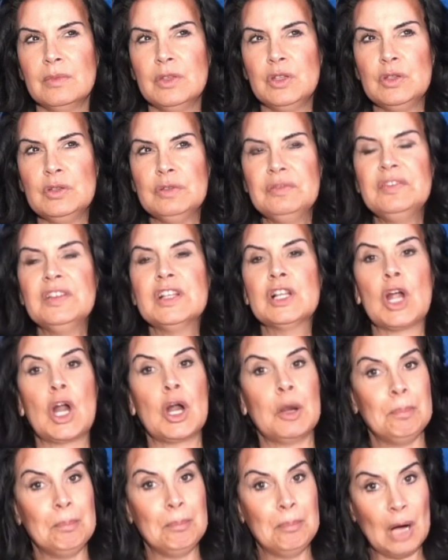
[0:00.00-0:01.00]
you feel
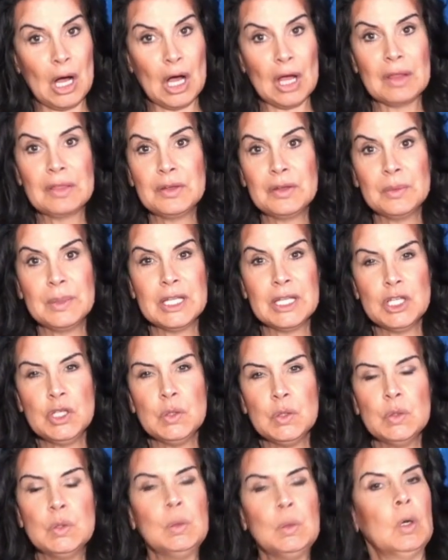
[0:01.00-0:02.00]
are bothering
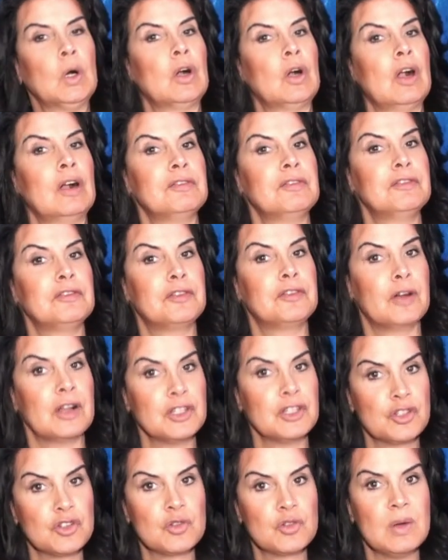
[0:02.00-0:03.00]
you or are
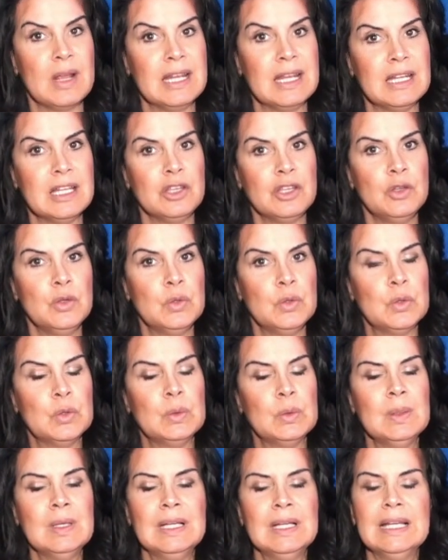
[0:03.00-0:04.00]
frustrating
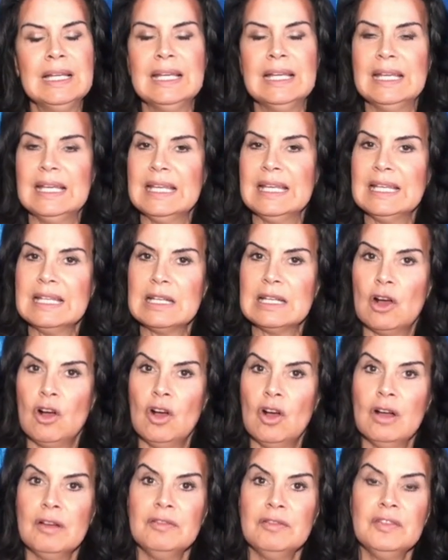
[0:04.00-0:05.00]
you, it
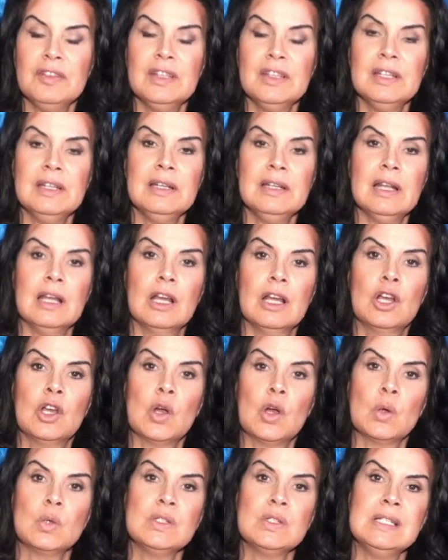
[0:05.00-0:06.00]
often
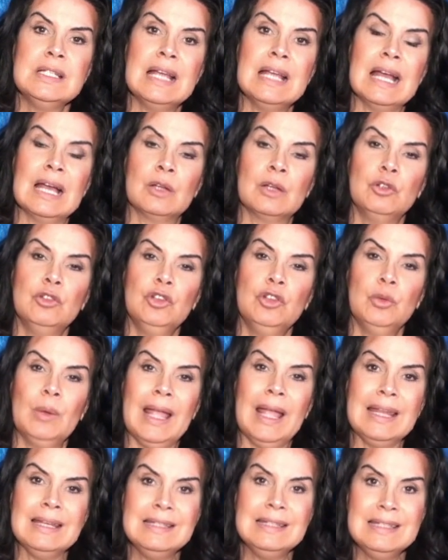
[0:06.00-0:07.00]
goes down to
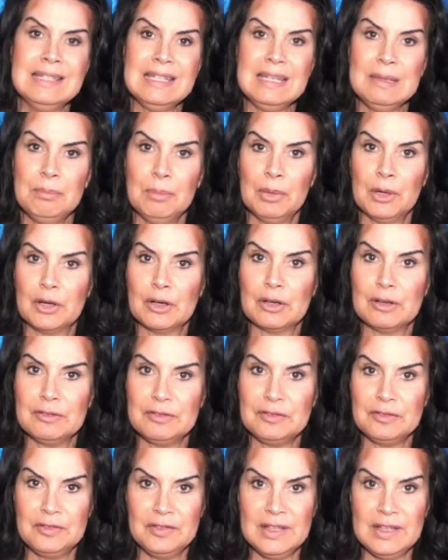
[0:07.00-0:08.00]
a deeper
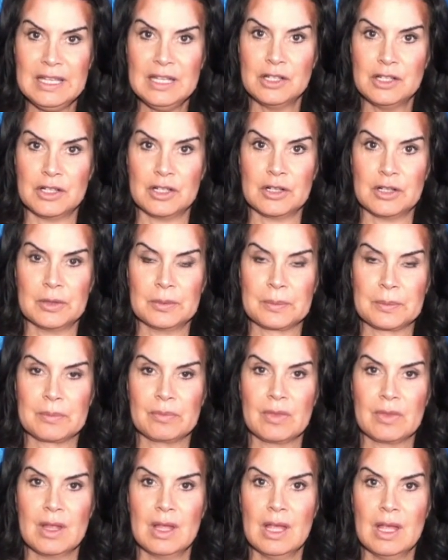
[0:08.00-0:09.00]
fear.
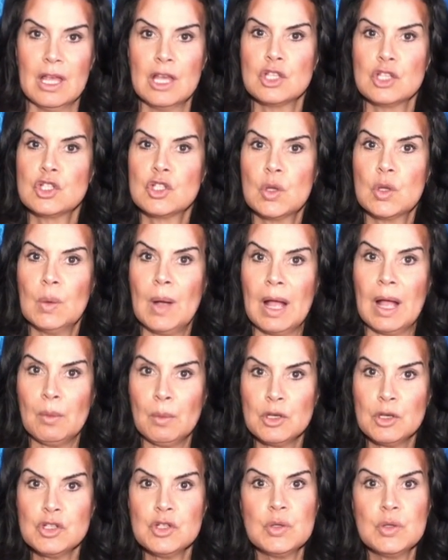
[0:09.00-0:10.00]
So I
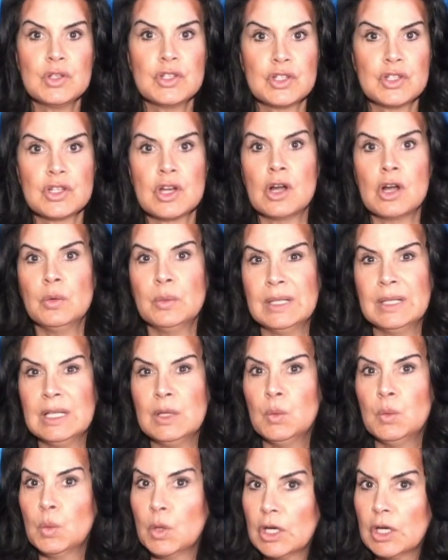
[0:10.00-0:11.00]
want you to start
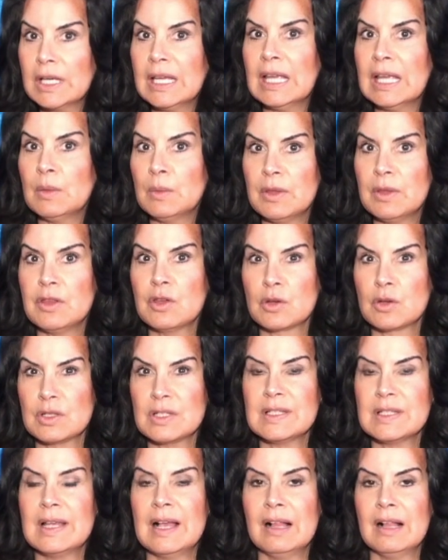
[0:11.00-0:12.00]
really working with
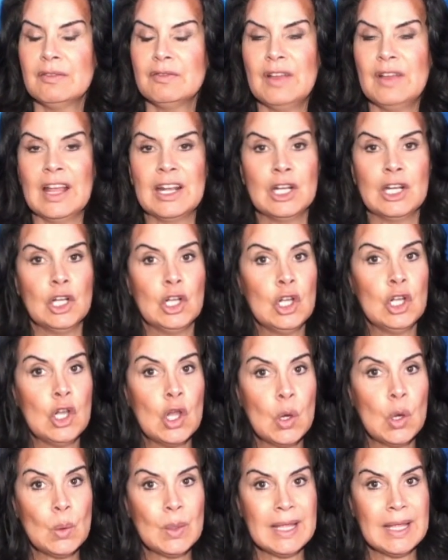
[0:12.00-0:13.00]
yourself and
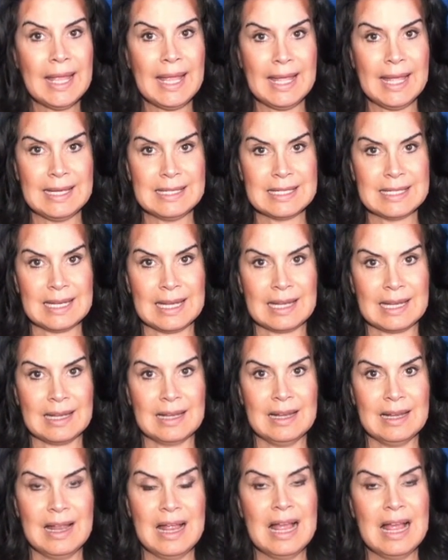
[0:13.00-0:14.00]

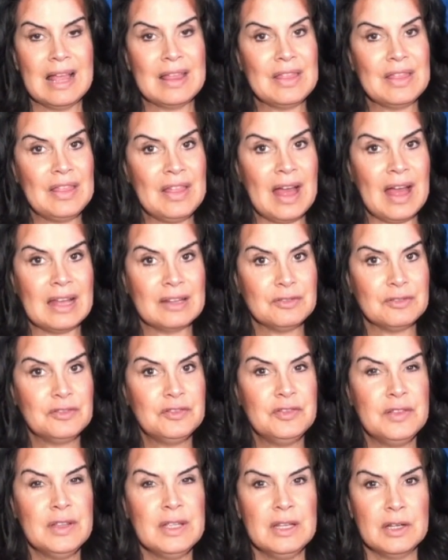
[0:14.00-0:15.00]
locating that
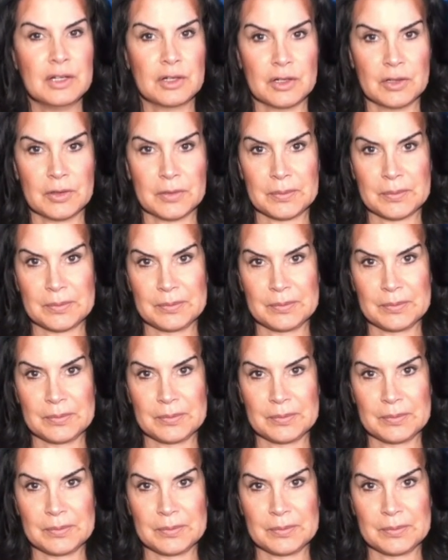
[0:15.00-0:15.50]
fear.